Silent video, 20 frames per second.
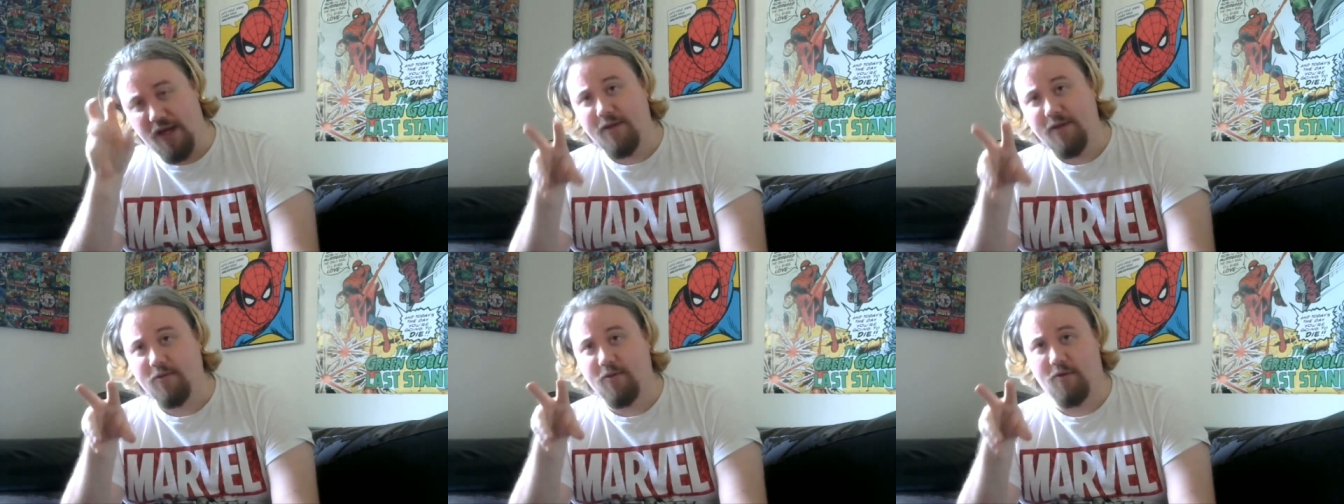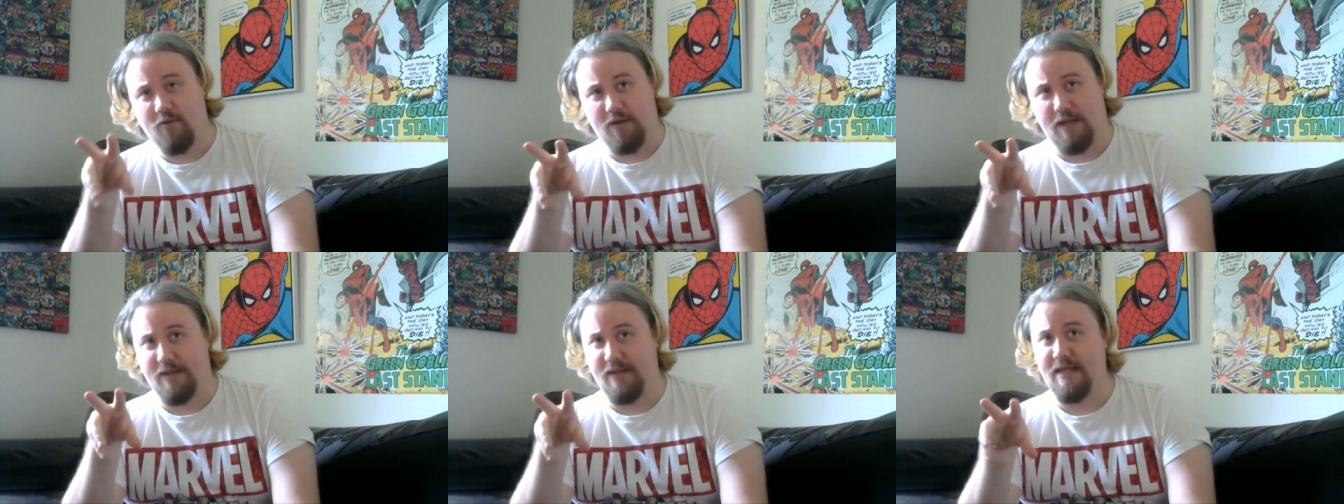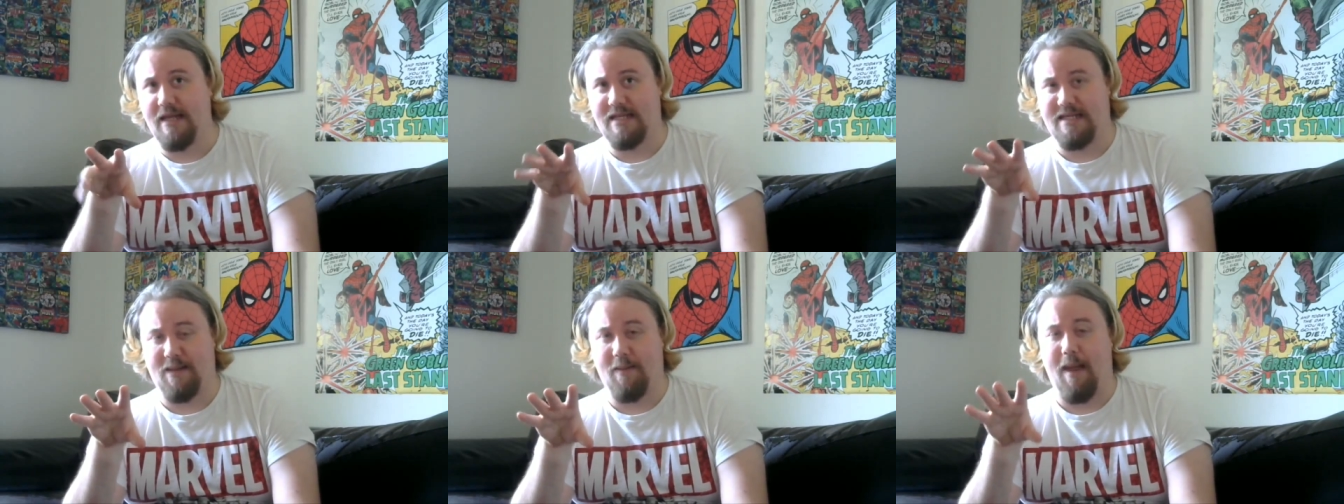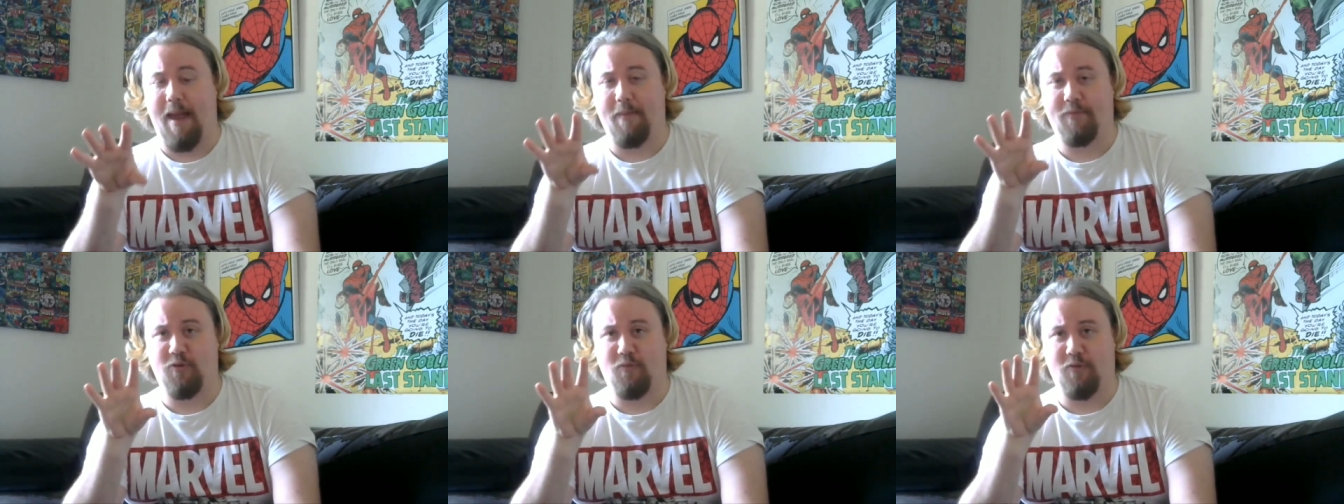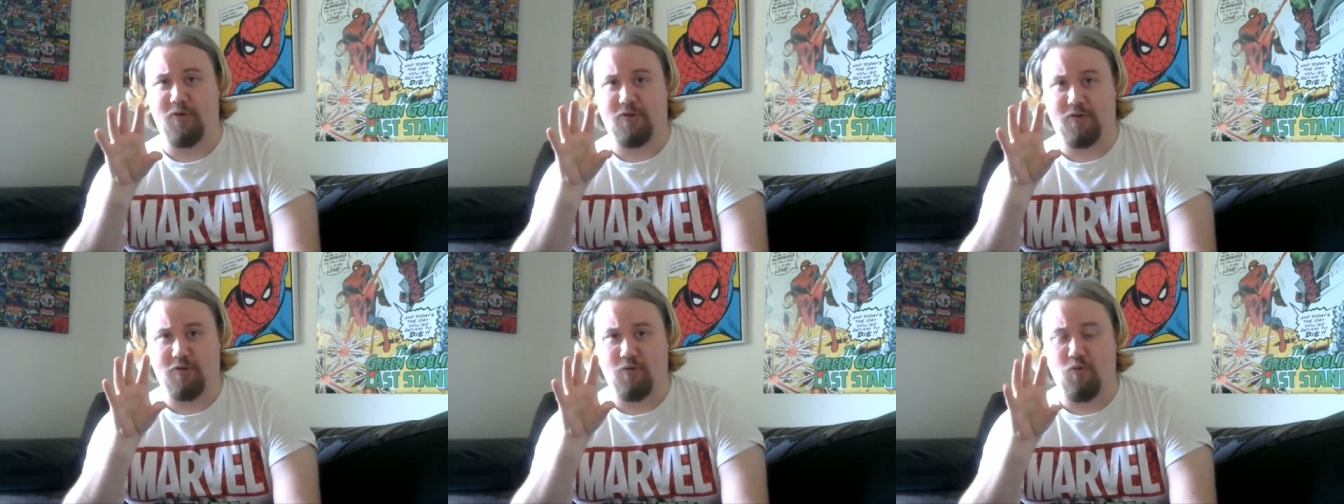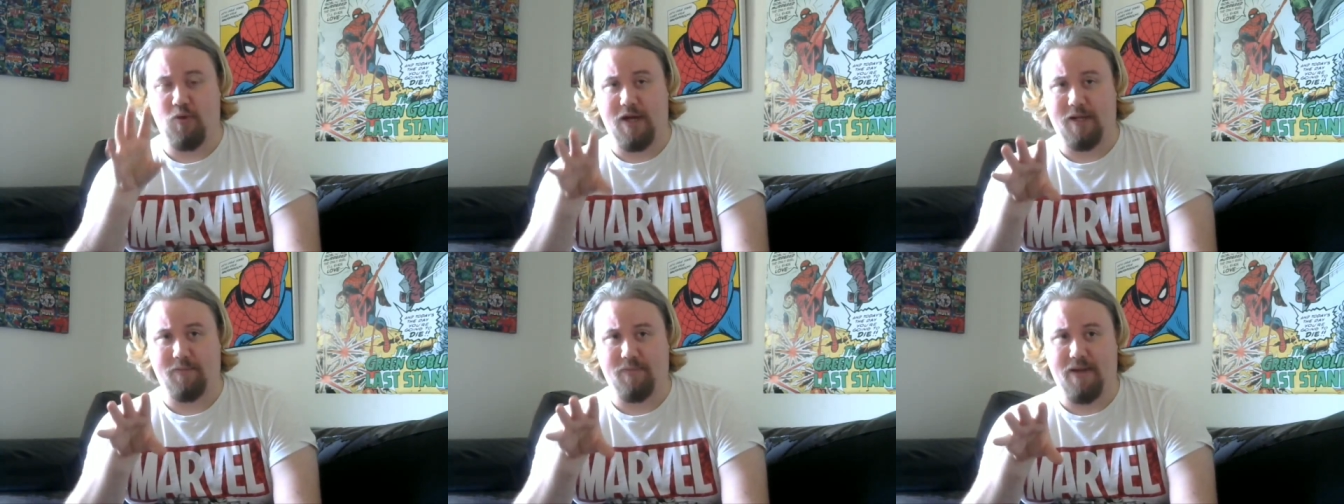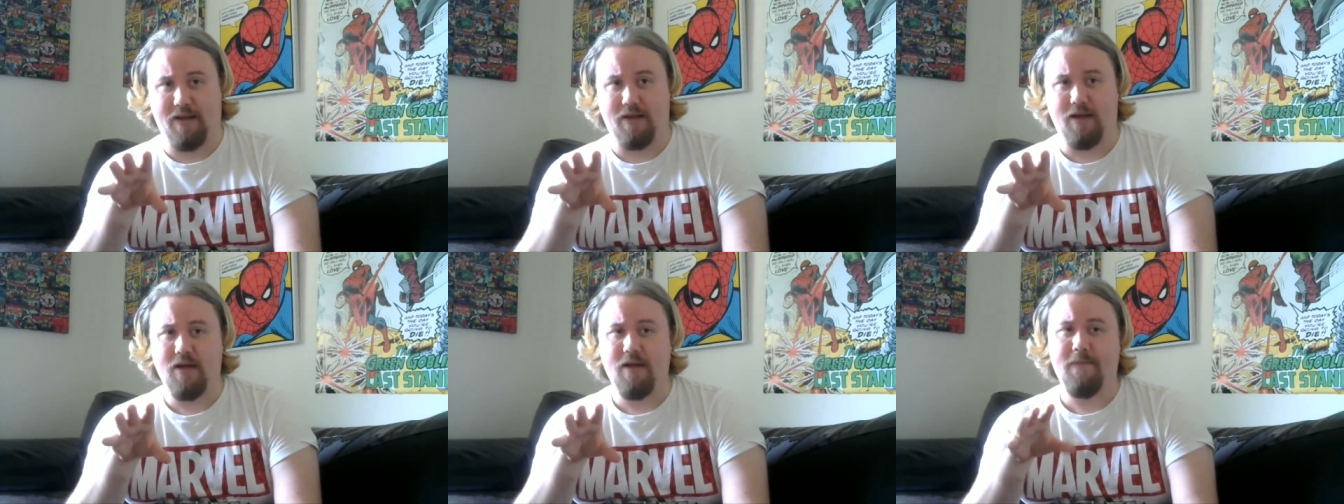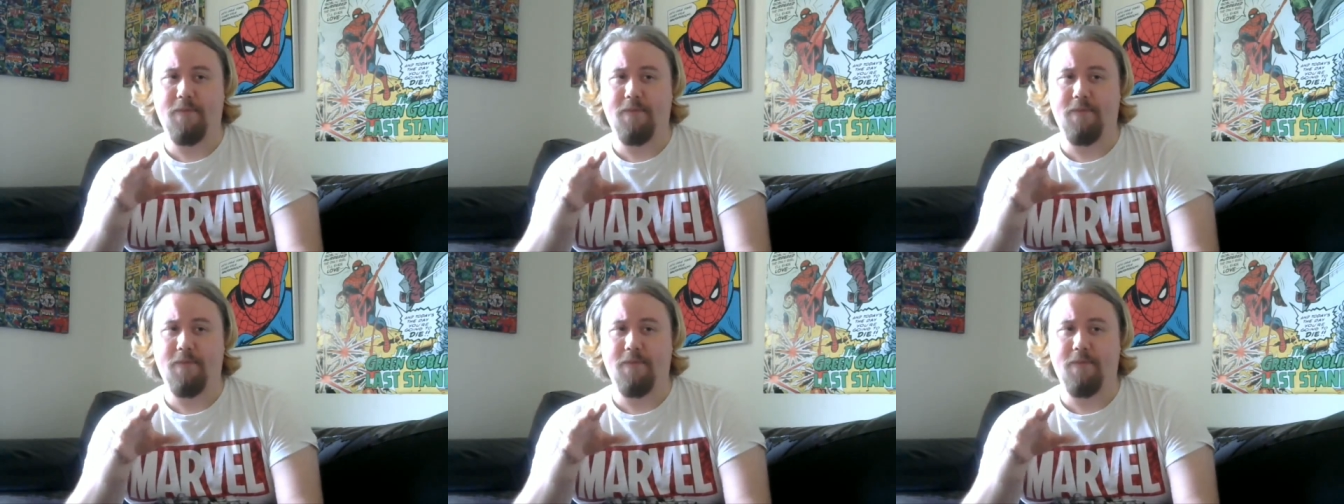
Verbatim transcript: too long. I think this episode was quite bad.